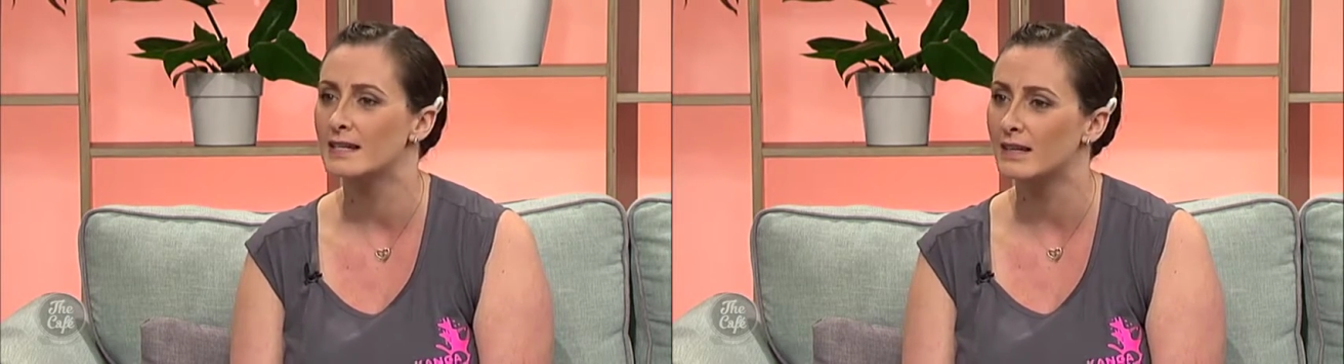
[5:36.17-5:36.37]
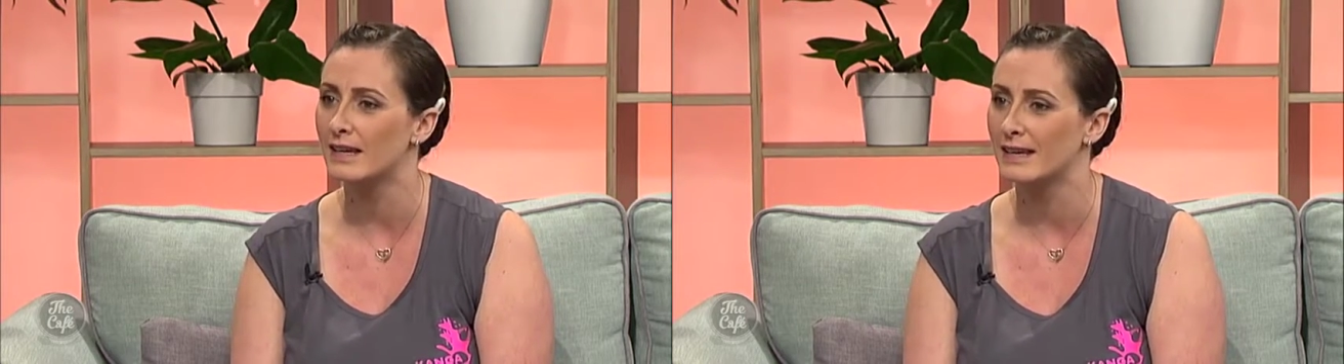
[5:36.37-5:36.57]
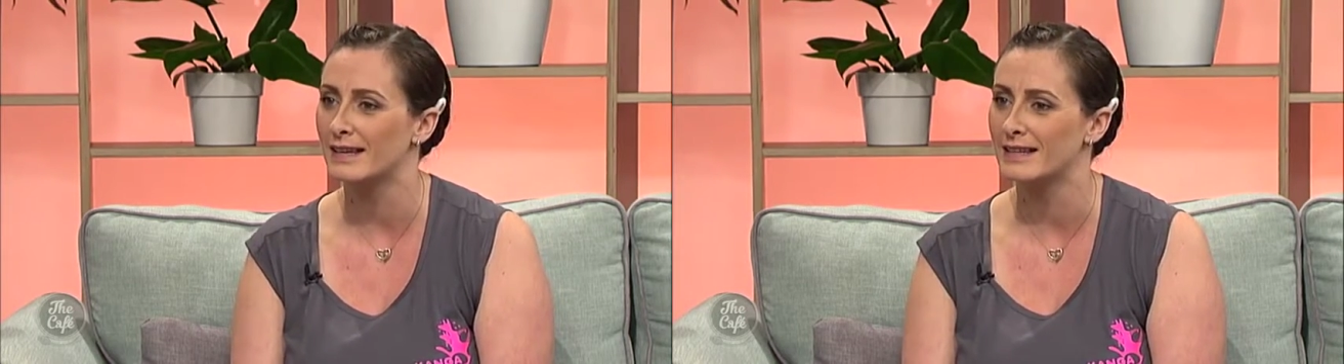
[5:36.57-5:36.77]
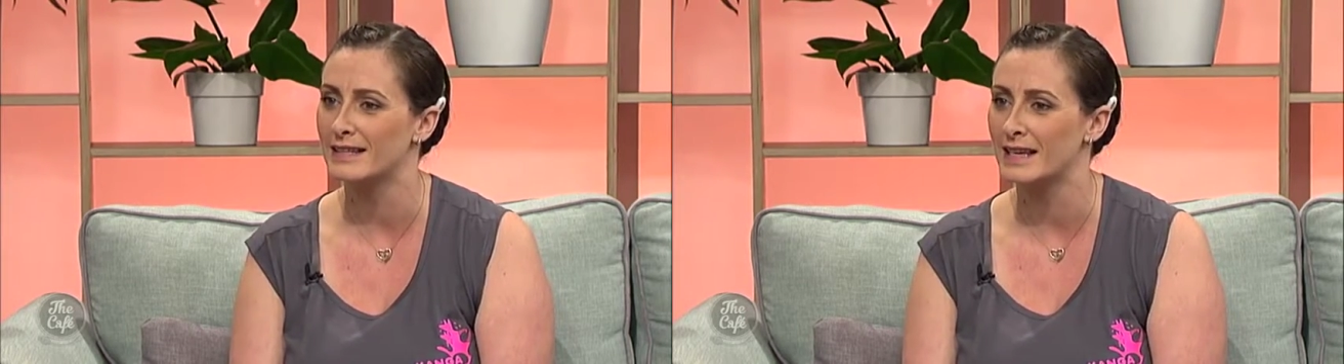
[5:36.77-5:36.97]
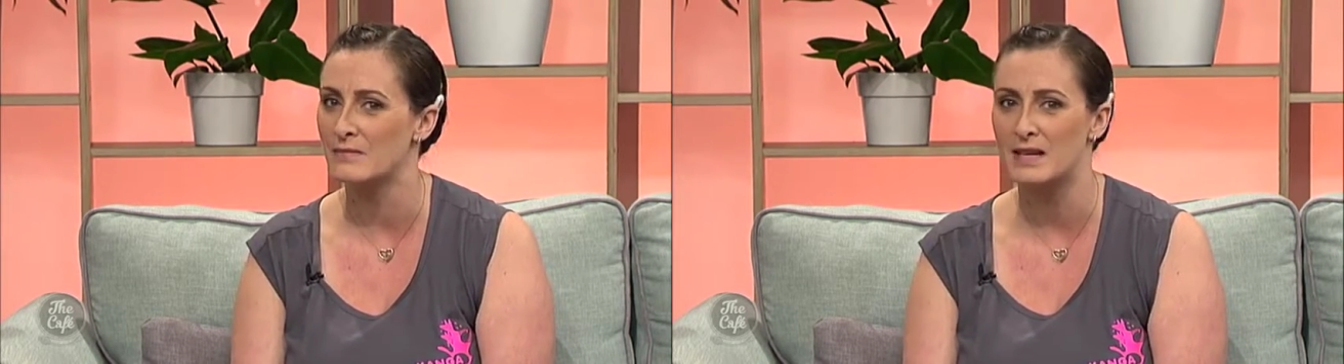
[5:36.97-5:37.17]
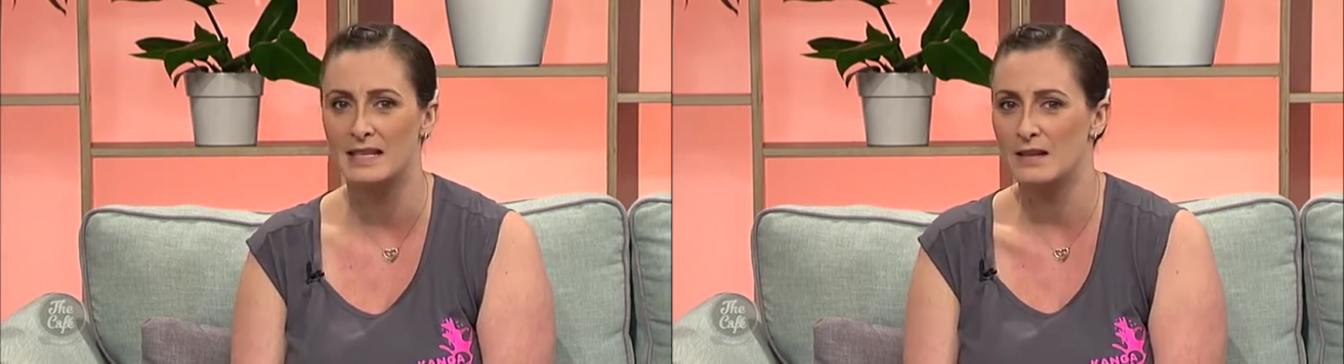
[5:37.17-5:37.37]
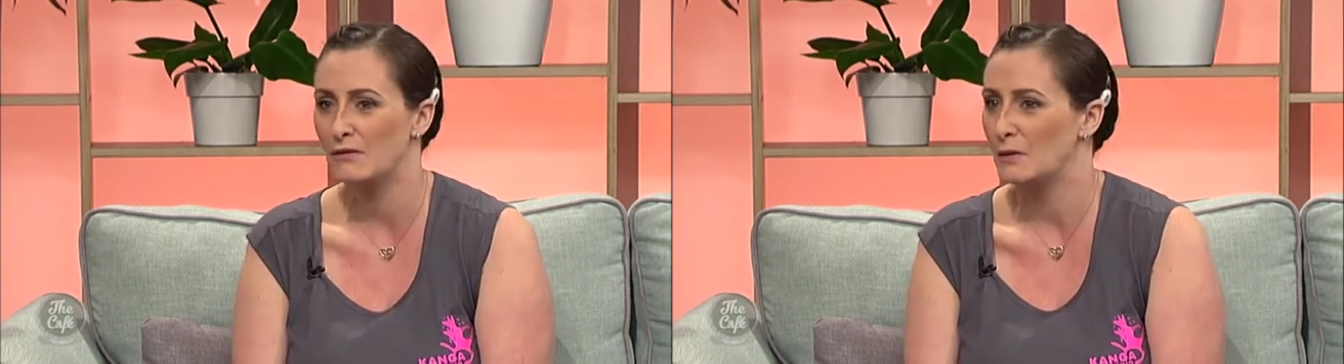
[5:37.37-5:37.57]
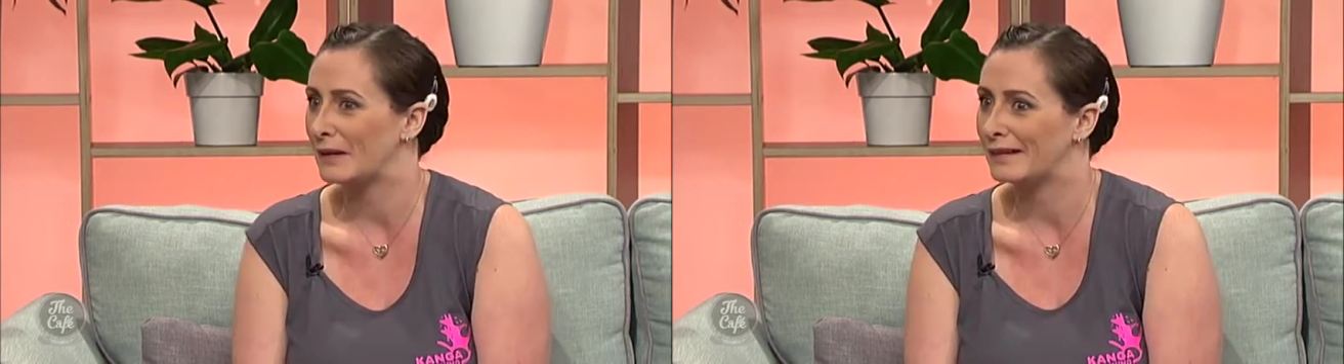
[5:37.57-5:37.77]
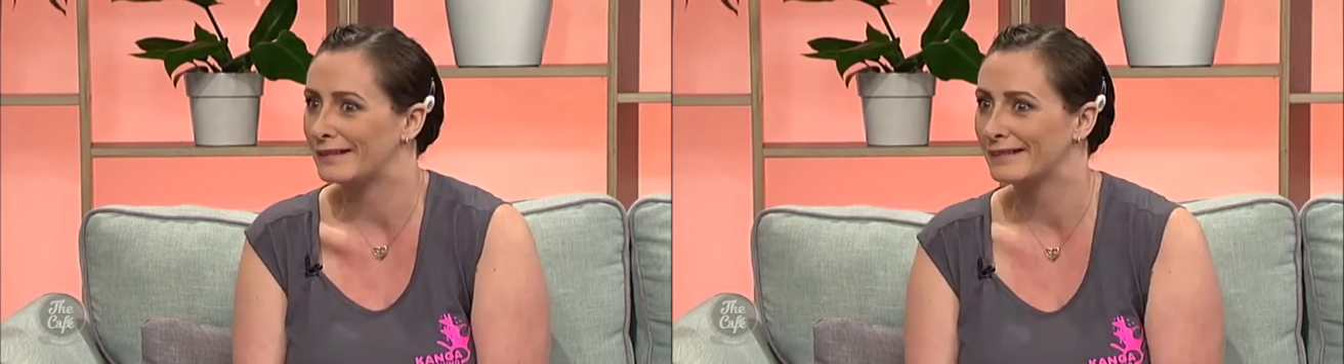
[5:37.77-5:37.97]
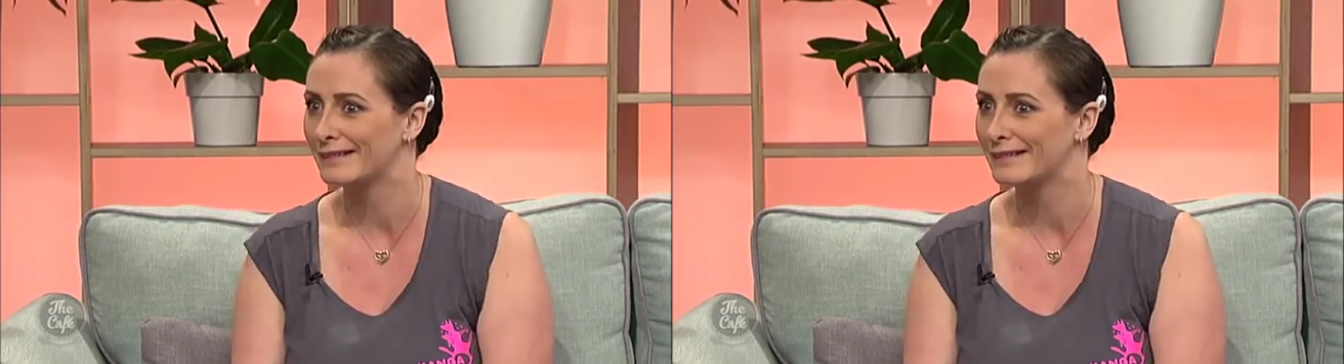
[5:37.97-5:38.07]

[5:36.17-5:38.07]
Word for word: So yeah, it's um, it's everywhere.